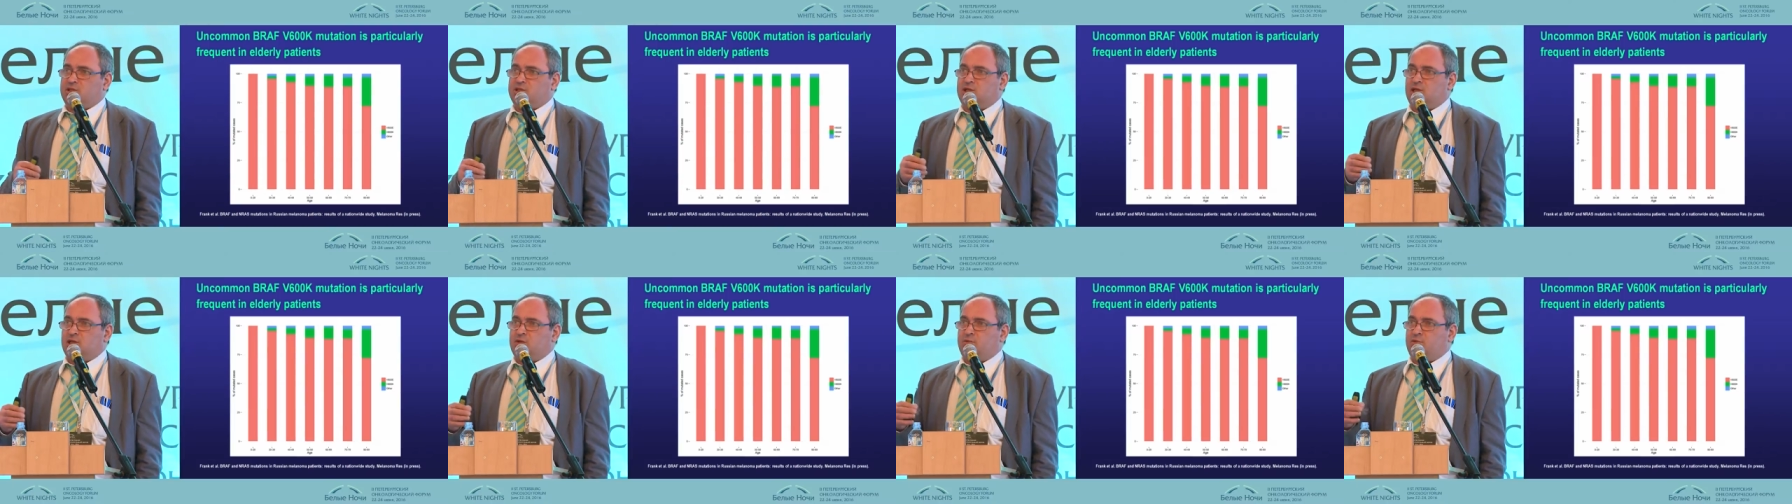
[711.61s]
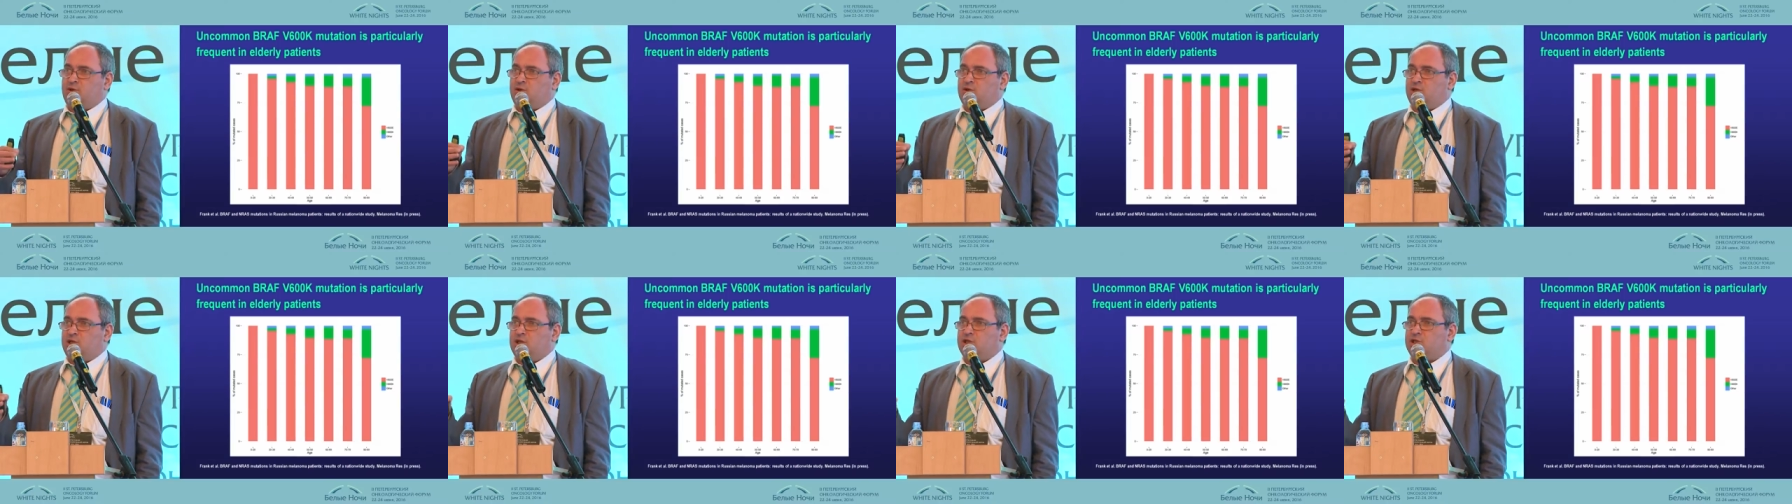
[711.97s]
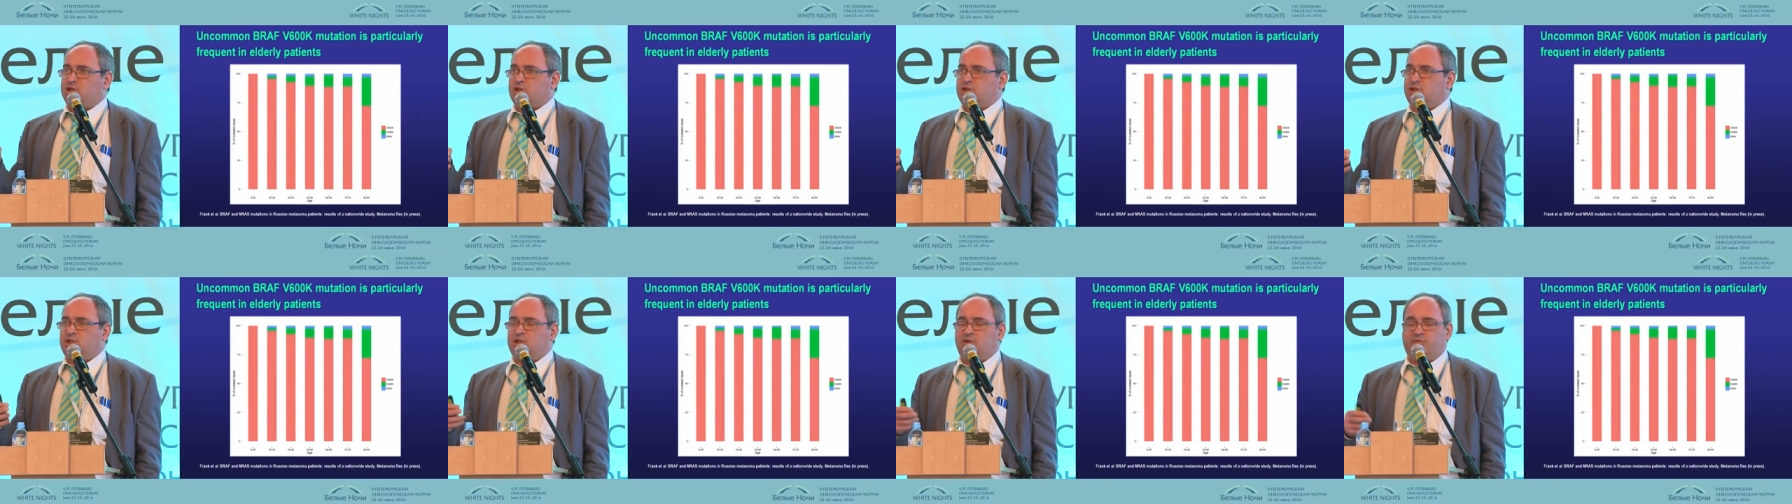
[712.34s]
they were
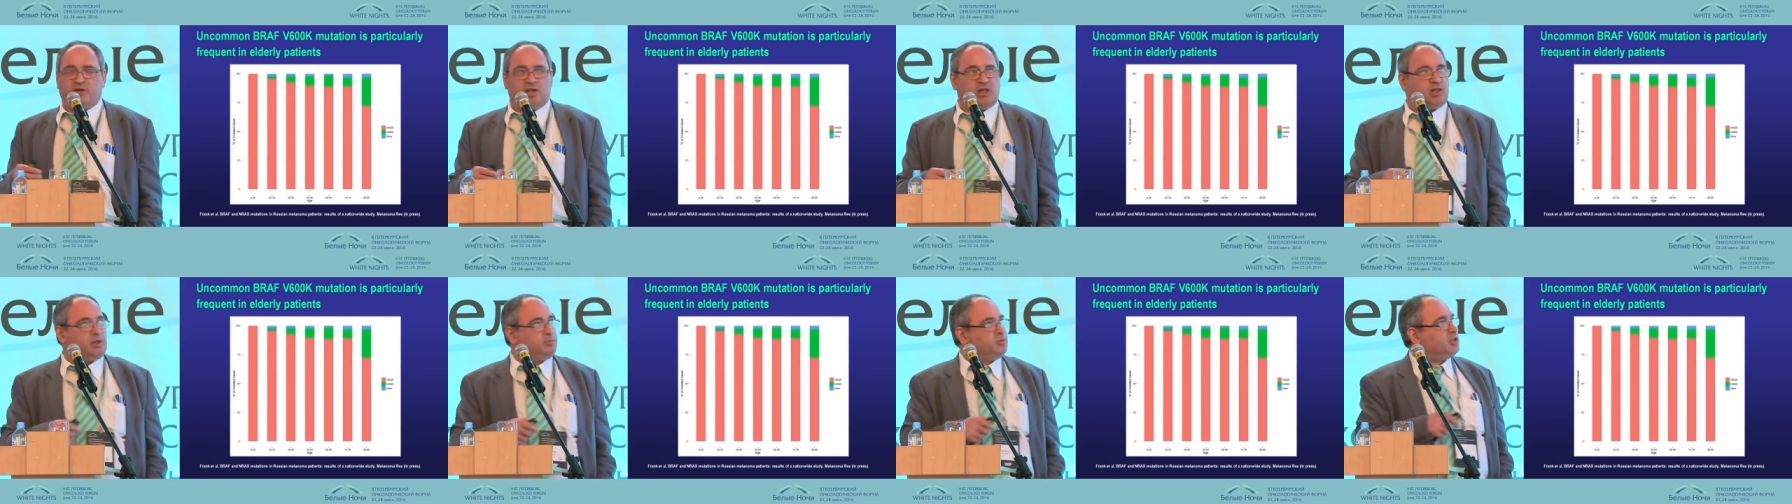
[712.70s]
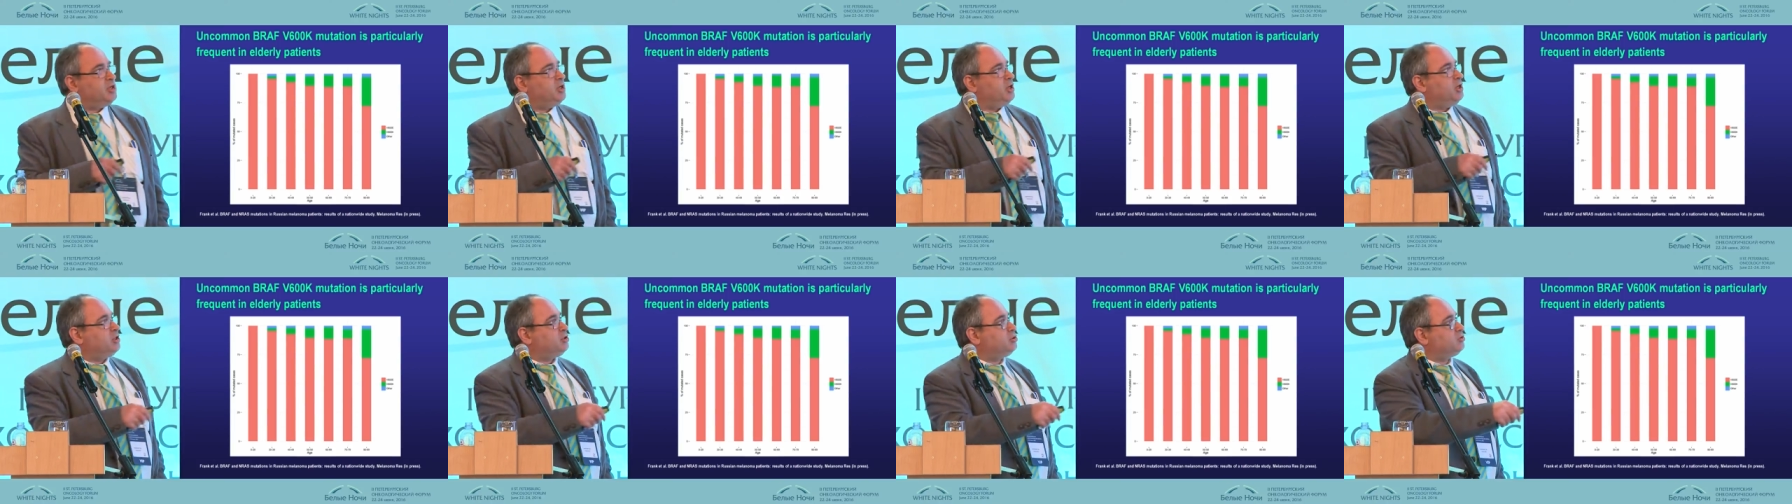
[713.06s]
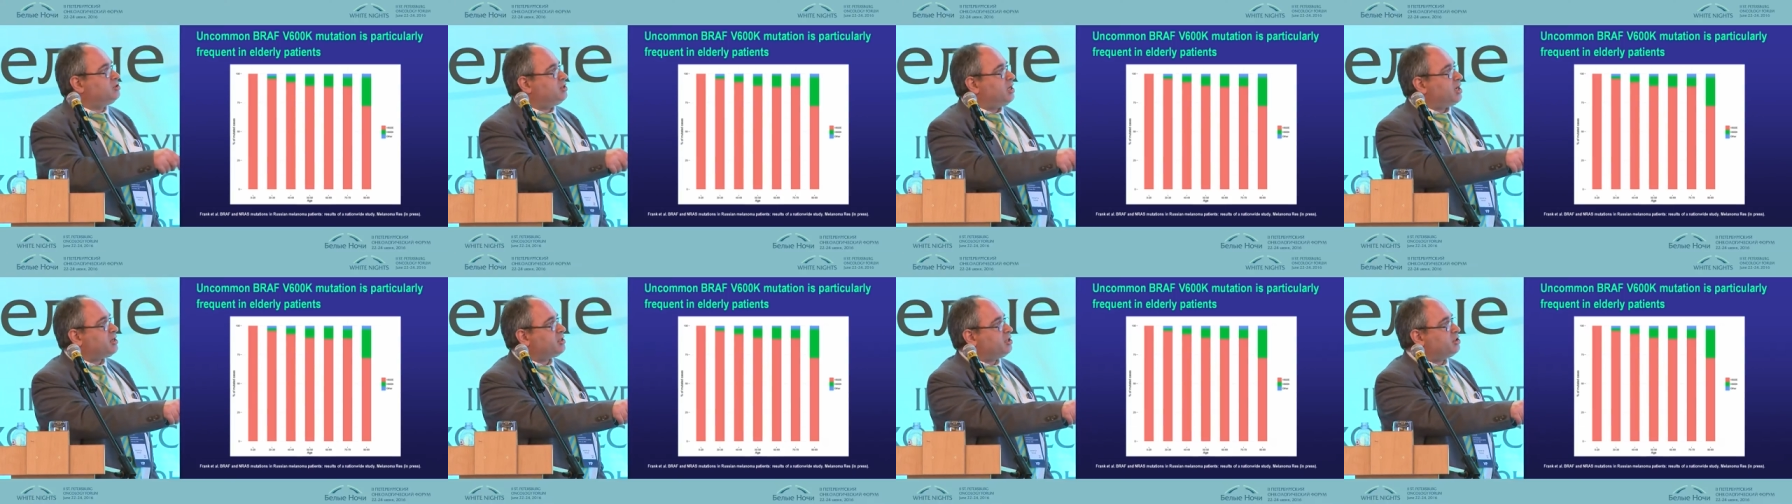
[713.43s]
initially developed to
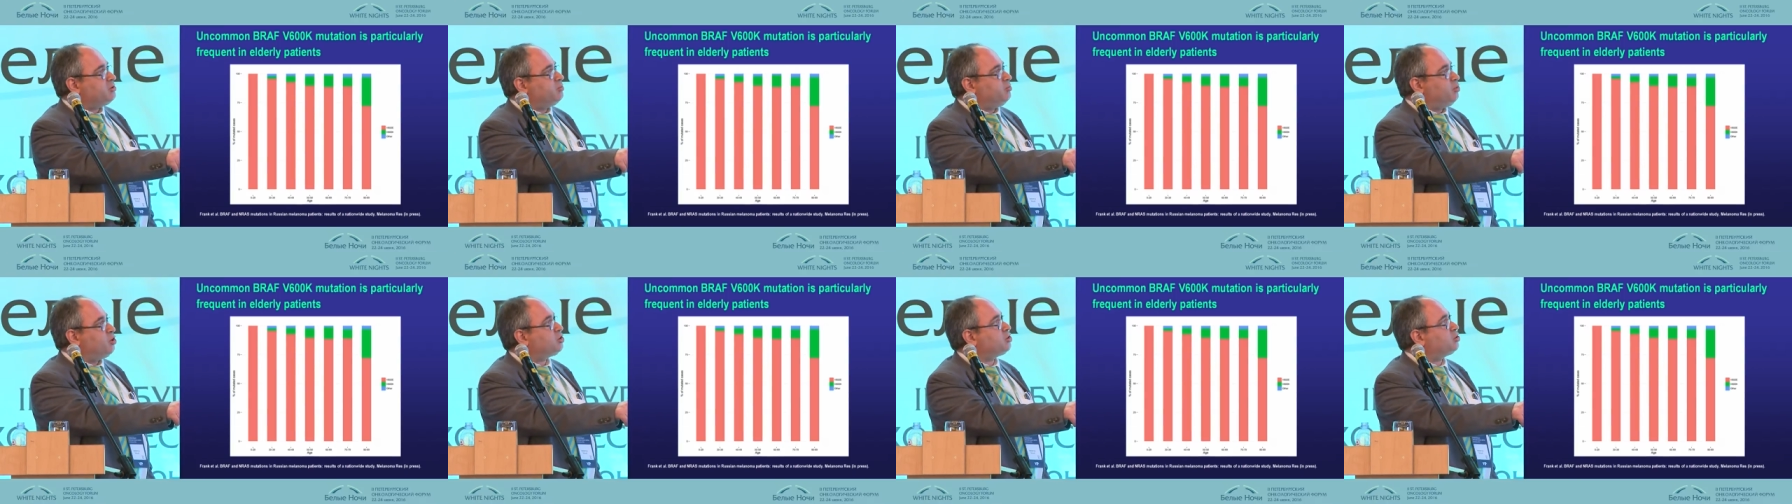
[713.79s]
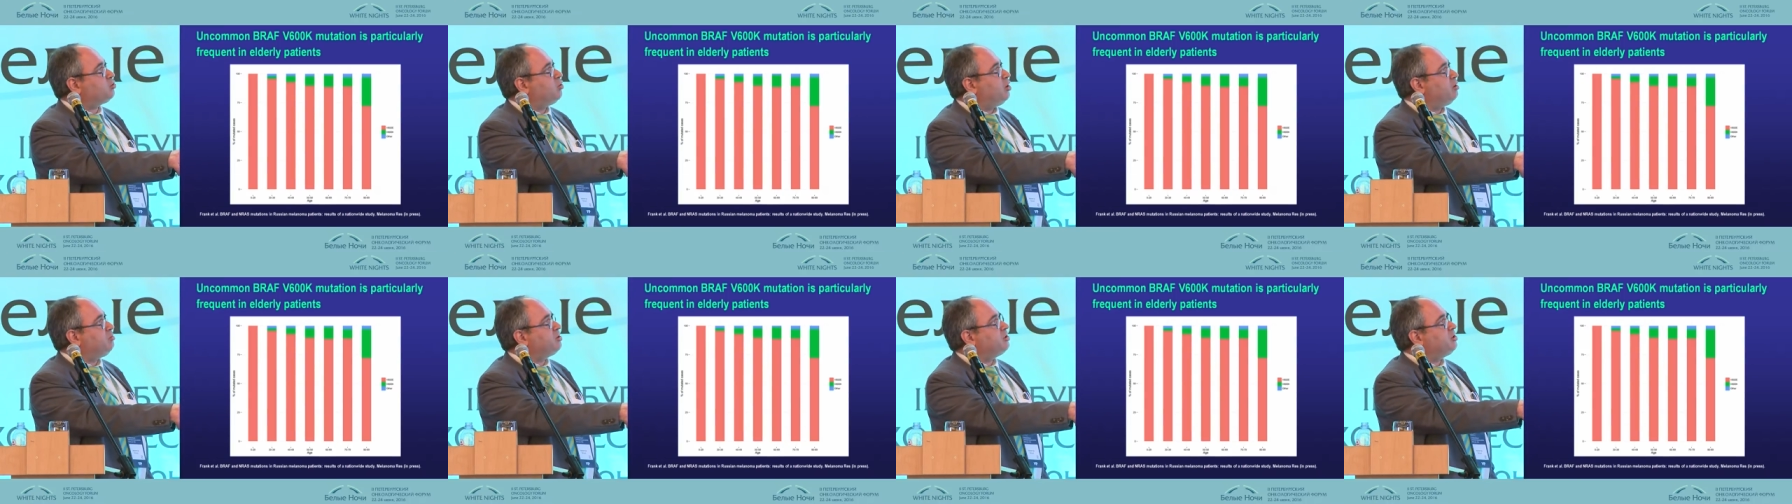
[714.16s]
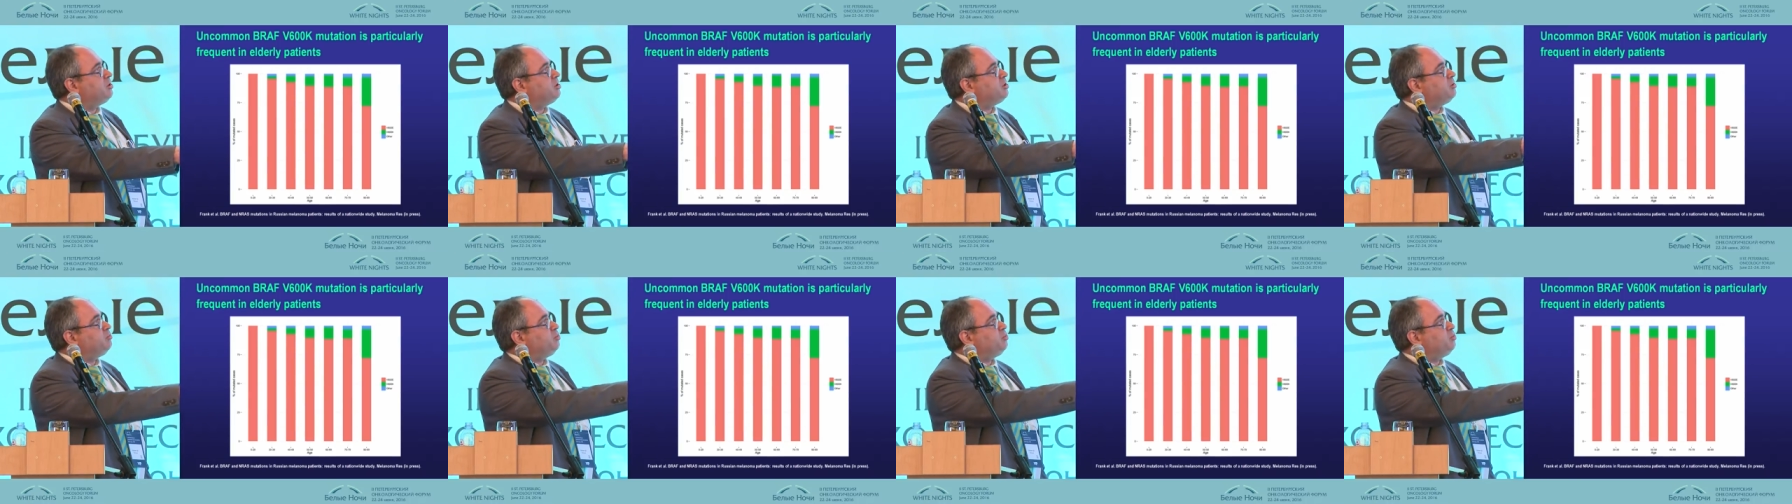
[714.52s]
target most common